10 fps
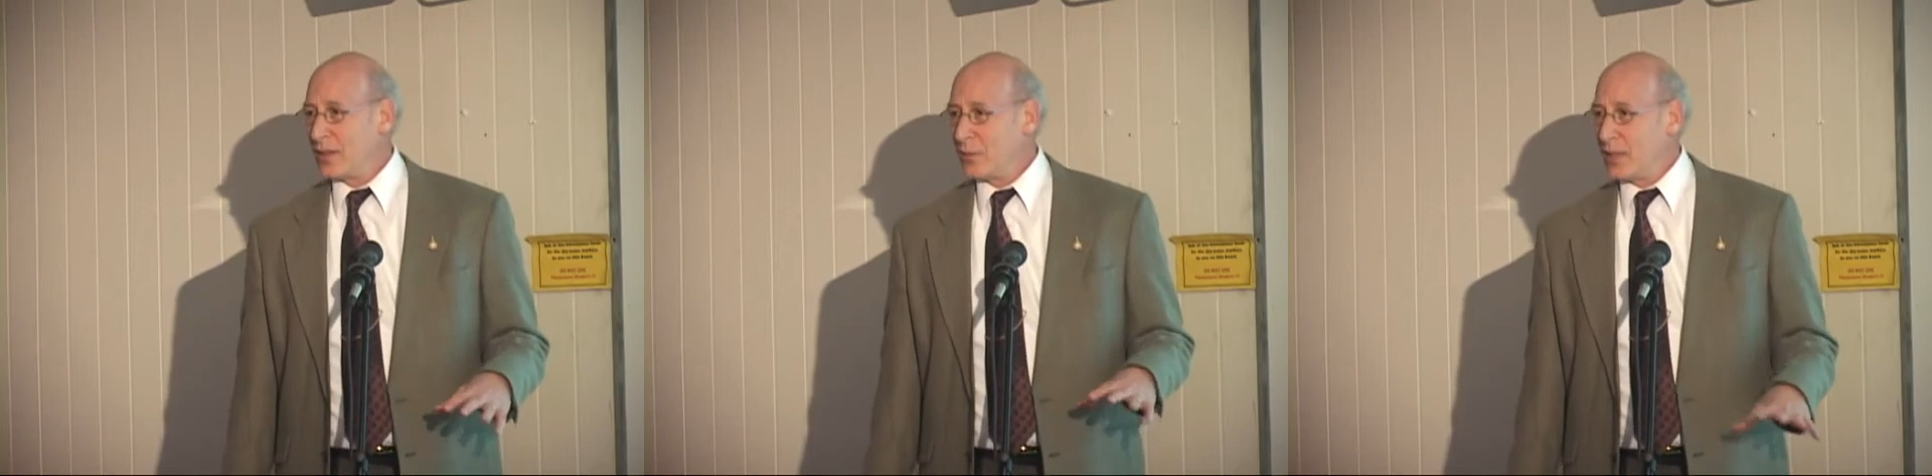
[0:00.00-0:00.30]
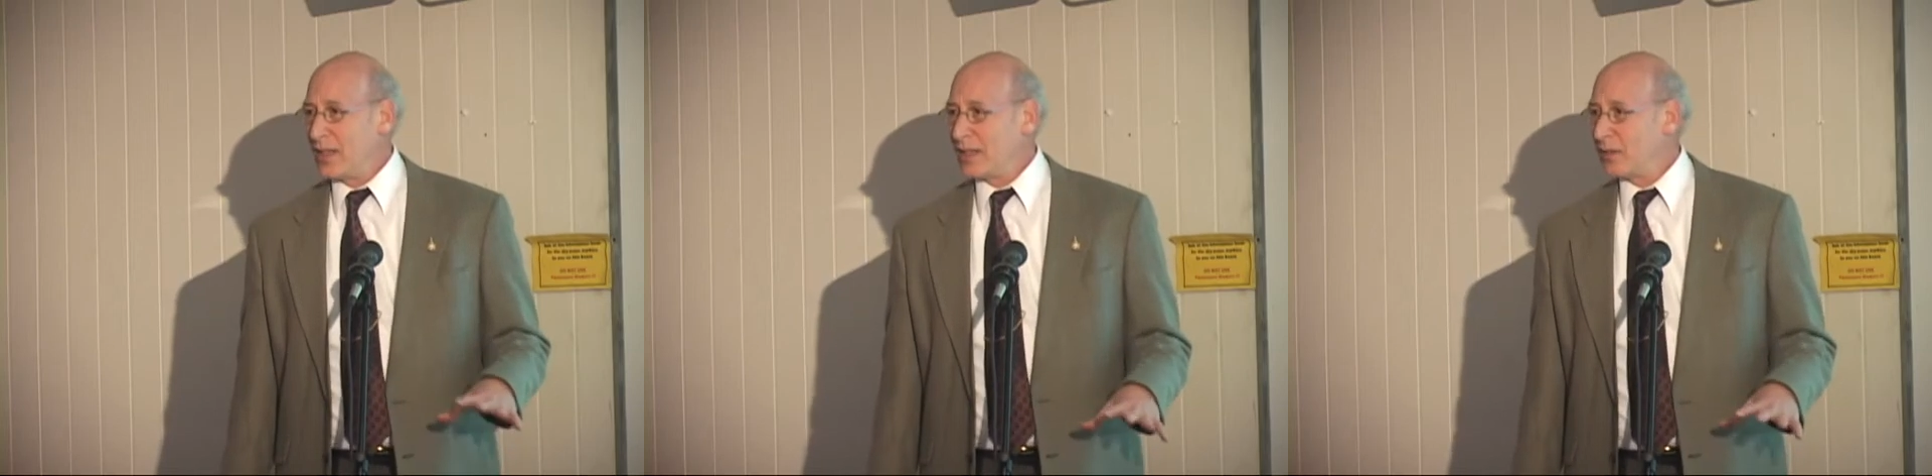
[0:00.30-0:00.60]

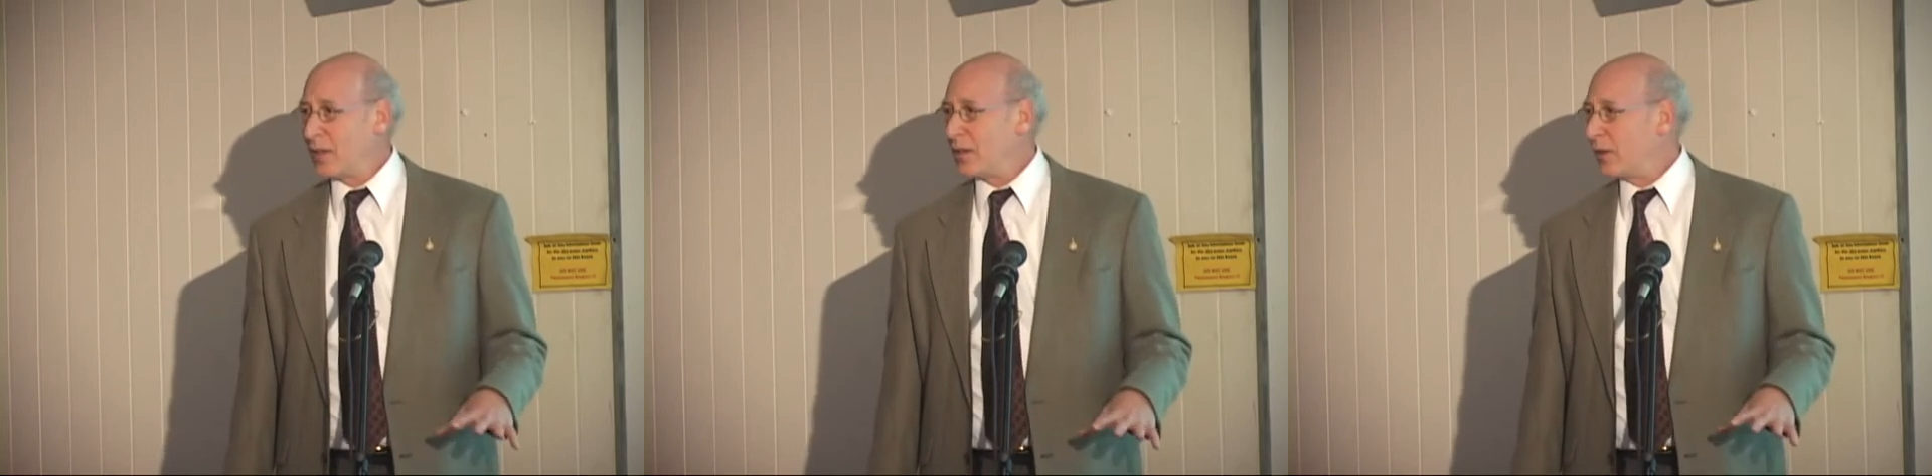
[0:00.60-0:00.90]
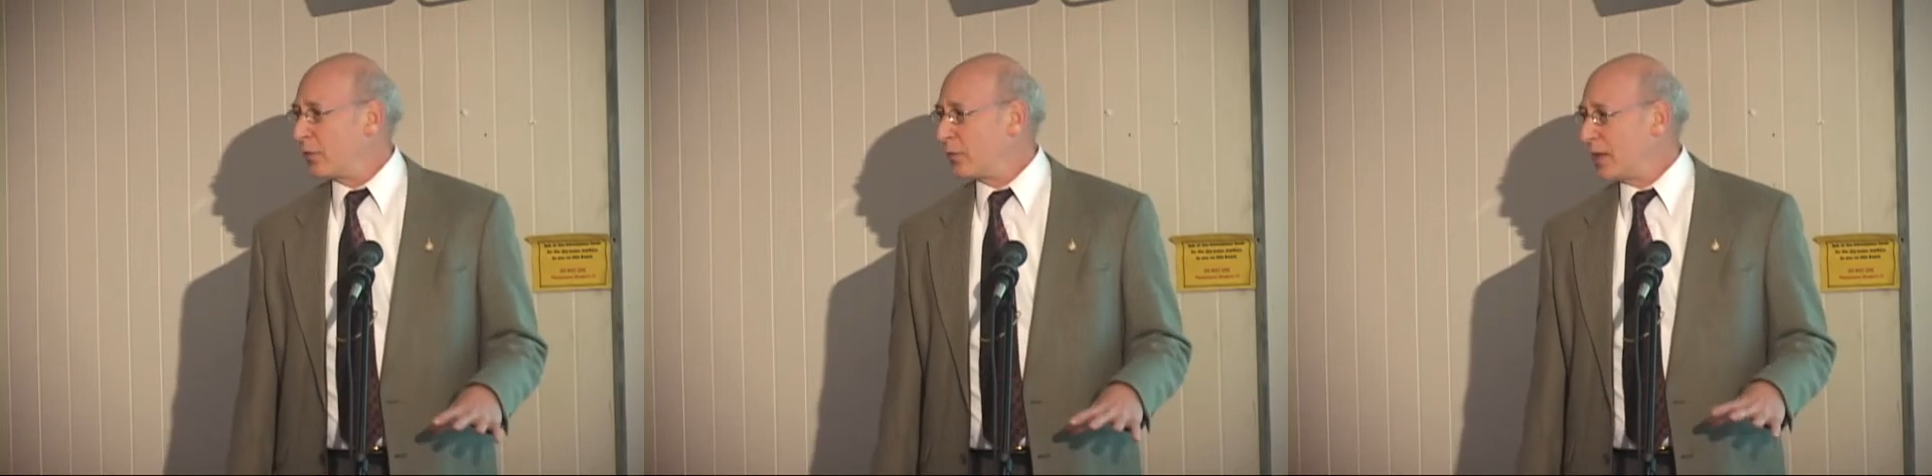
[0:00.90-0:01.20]
being done
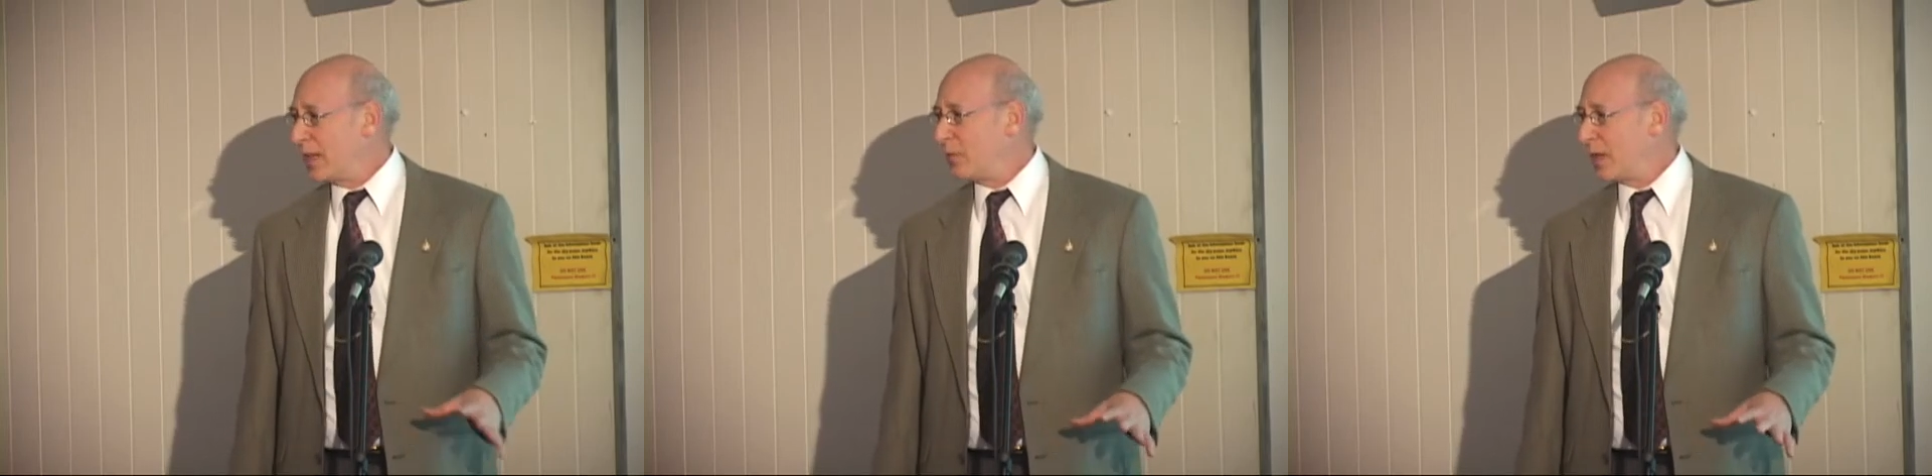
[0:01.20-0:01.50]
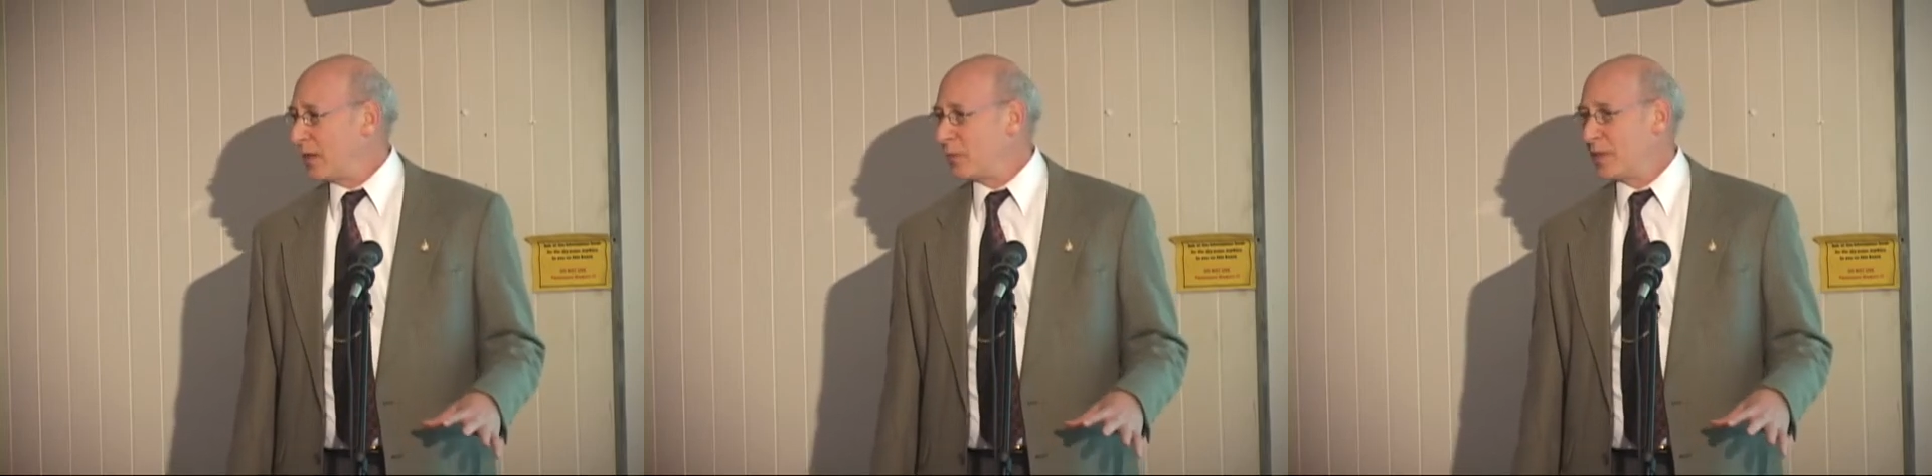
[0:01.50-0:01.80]
over
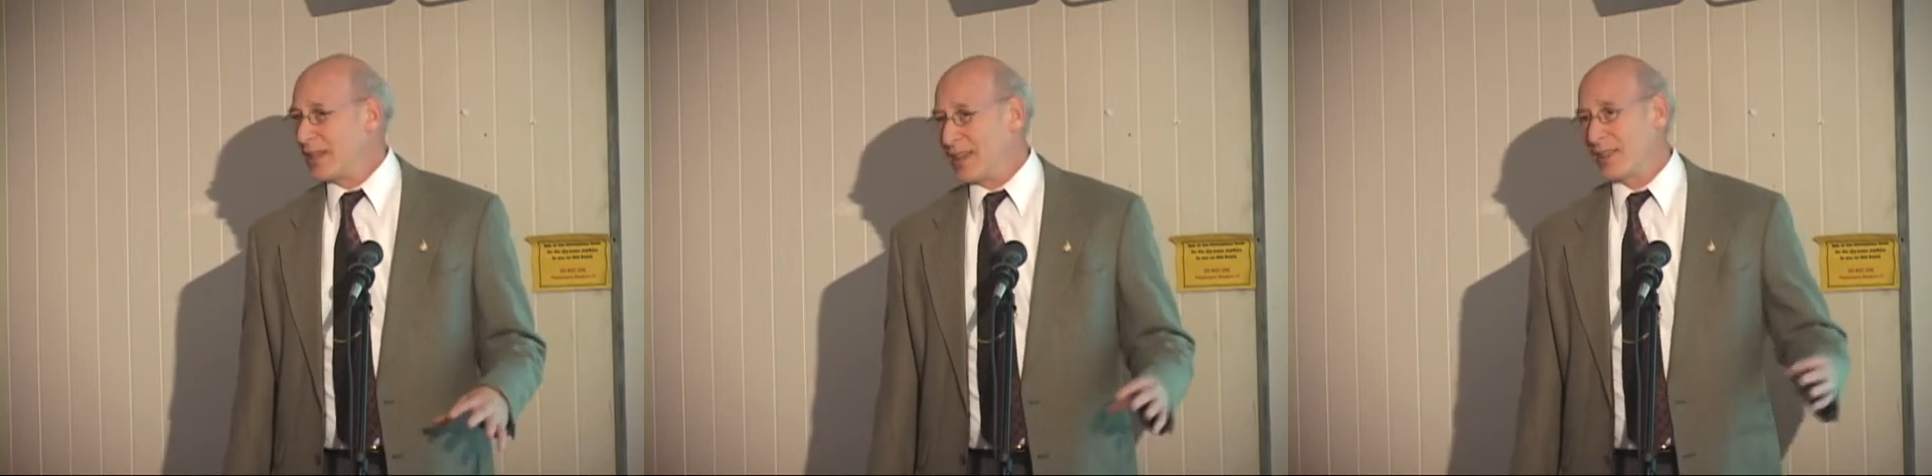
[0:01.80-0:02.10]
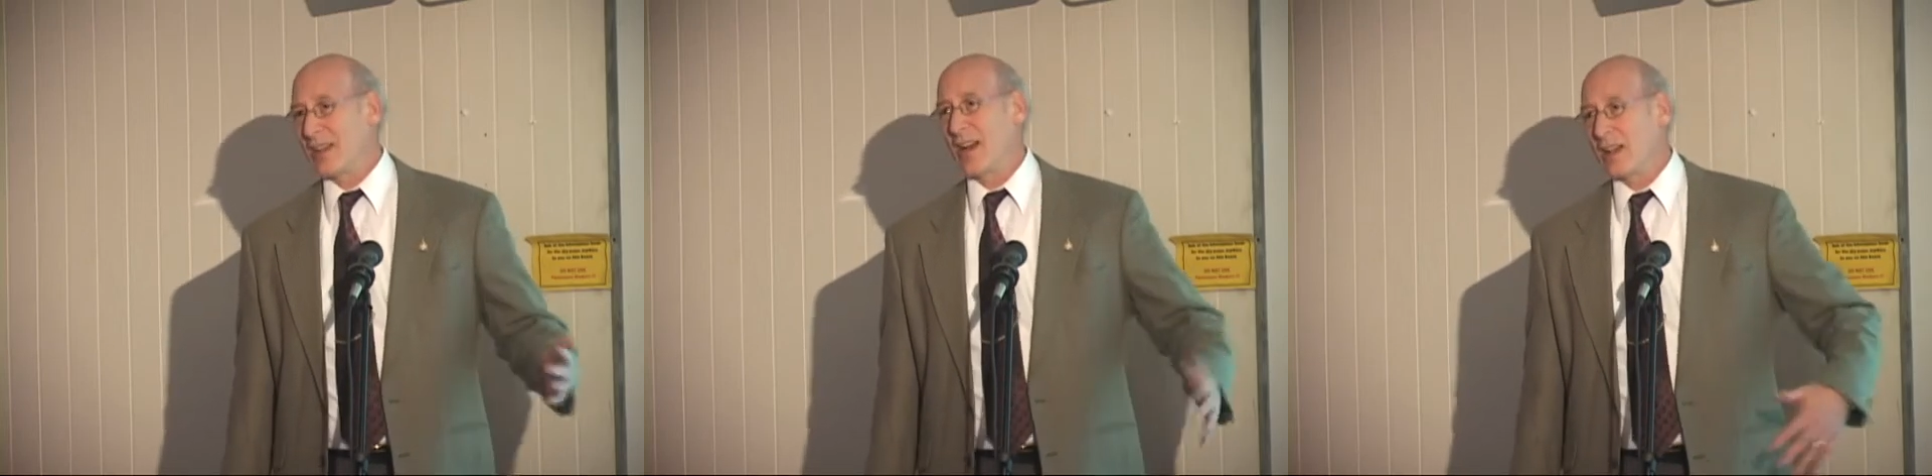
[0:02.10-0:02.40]
email, but that's
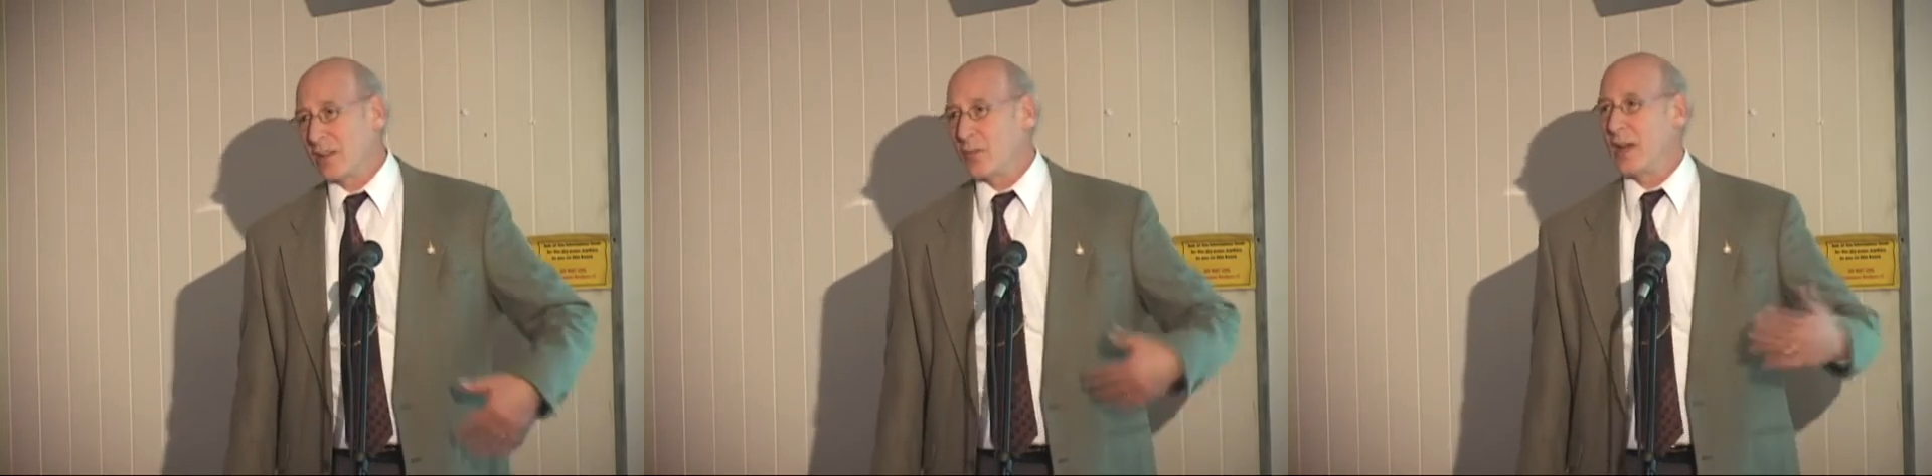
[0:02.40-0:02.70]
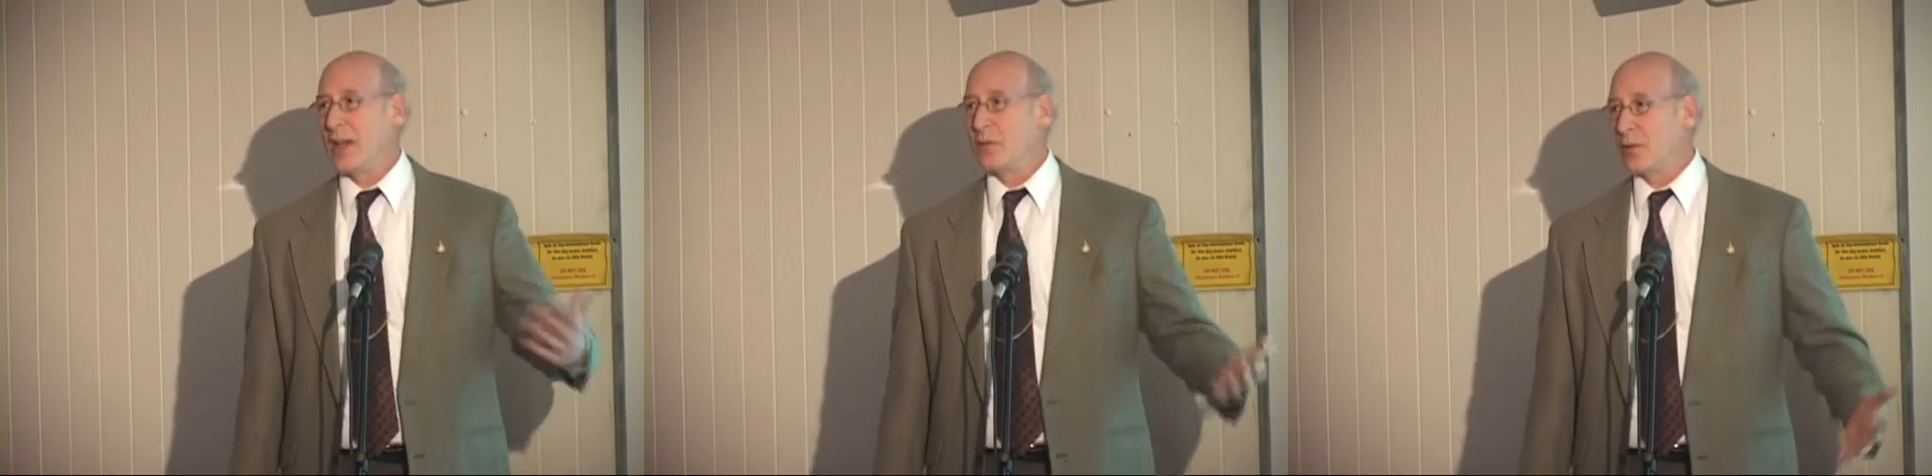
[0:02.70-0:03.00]
kind of the way